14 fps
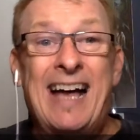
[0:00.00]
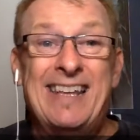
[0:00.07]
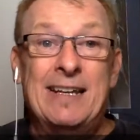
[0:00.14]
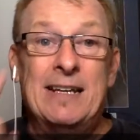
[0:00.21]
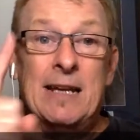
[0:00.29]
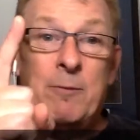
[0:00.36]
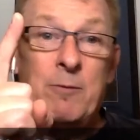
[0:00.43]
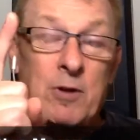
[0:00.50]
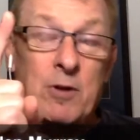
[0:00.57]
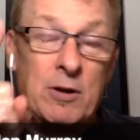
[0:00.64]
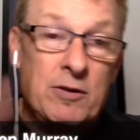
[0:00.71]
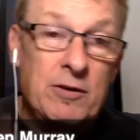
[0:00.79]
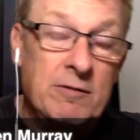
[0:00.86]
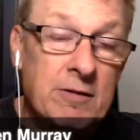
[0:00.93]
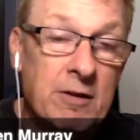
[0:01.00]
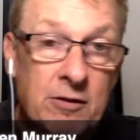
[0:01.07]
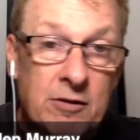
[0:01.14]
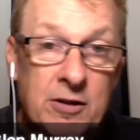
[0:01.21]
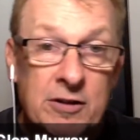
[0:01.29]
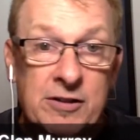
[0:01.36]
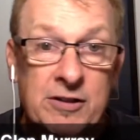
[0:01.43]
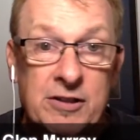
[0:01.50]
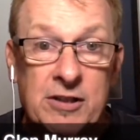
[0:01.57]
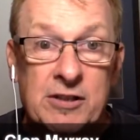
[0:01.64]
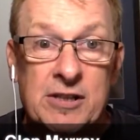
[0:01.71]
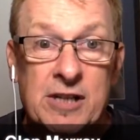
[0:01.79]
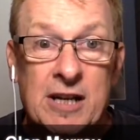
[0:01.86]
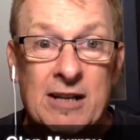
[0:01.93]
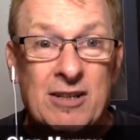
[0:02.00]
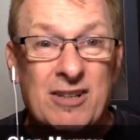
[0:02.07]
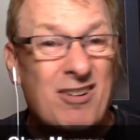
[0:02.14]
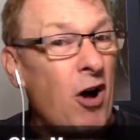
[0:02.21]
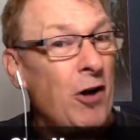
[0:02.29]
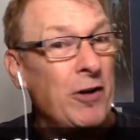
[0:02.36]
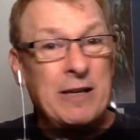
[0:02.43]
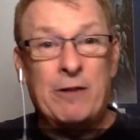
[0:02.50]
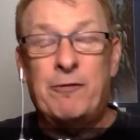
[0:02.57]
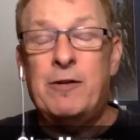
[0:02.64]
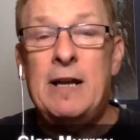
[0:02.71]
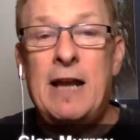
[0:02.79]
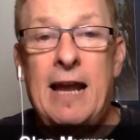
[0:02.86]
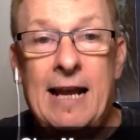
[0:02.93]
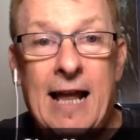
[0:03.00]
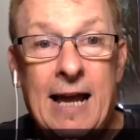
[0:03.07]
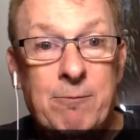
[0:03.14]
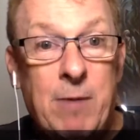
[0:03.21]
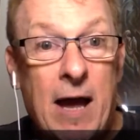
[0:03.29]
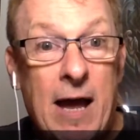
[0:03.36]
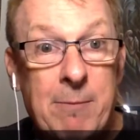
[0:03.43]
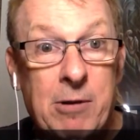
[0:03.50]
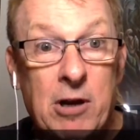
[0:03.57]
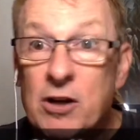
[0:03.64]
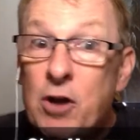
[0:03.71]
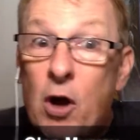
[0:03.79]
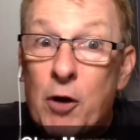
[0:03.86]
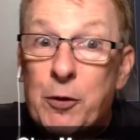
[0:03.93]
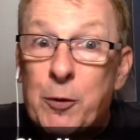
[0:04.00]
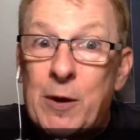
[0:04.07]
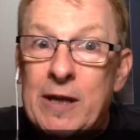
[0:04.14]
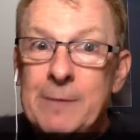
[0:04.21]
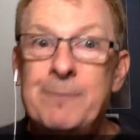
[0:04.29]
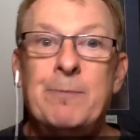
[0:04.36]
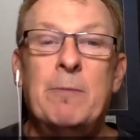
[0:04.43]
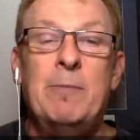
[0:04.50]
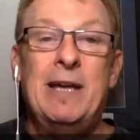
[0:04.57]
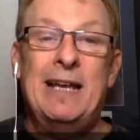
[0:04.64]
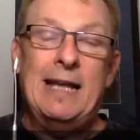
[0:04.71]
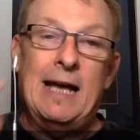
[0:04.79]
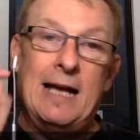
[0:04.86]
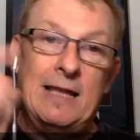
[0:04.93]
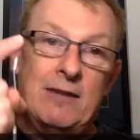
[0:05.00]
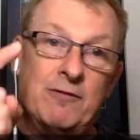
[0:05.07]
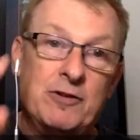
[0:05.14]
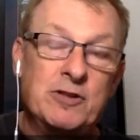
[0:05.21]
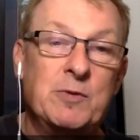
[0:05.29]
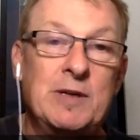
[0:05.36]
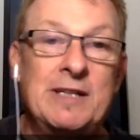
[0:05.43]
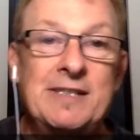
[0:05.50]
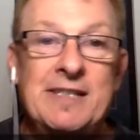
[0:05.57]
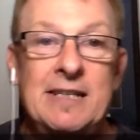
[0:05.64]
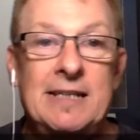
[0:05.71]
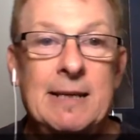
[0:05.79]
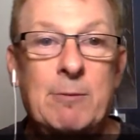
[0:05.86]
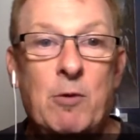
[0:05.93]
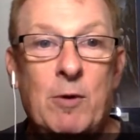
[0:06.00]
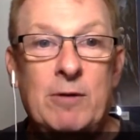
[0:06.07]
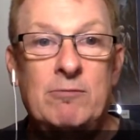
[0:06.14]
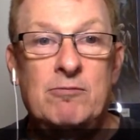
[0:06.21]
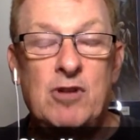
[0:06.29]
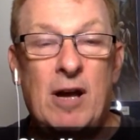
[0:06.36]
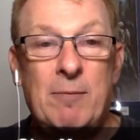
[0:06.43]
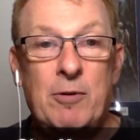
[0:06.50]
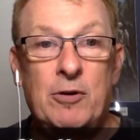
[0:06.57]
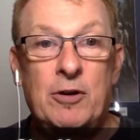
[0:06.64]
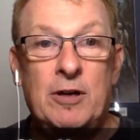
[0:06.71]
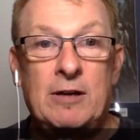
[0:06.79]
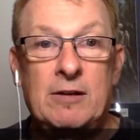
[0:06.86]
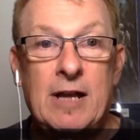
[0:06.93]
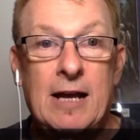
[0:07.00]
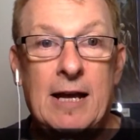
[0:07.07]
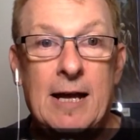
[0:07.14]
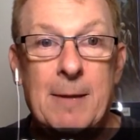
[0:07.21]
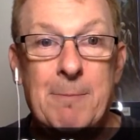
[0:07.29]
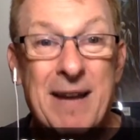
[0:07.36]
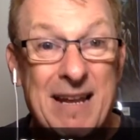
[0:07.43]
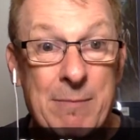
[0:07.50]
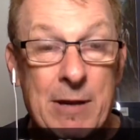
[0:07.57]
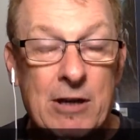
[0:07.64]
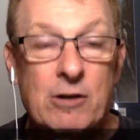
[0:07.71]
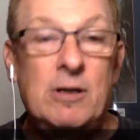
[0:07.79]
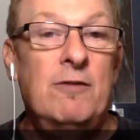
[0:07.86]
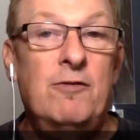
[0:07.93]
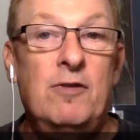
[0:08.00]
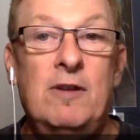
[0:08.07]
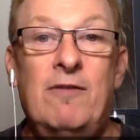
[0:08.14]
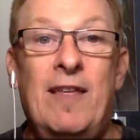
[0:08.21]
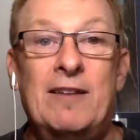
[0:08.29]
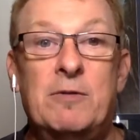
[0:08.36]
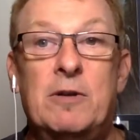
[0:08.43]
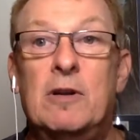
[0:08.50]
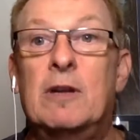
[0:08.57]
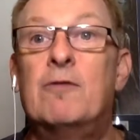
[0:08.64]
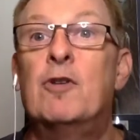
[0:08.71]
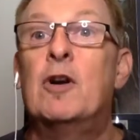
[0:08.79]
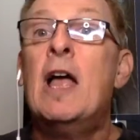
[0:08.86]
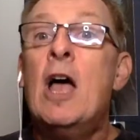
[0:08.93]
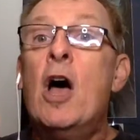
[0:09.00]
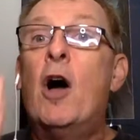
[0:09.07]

Uh, the, the, there's there's uh, they're all different, and I, I belong to all three of them. But uh, the first one is the number one top earning uh, moneymaker, if if that's what you're looking for.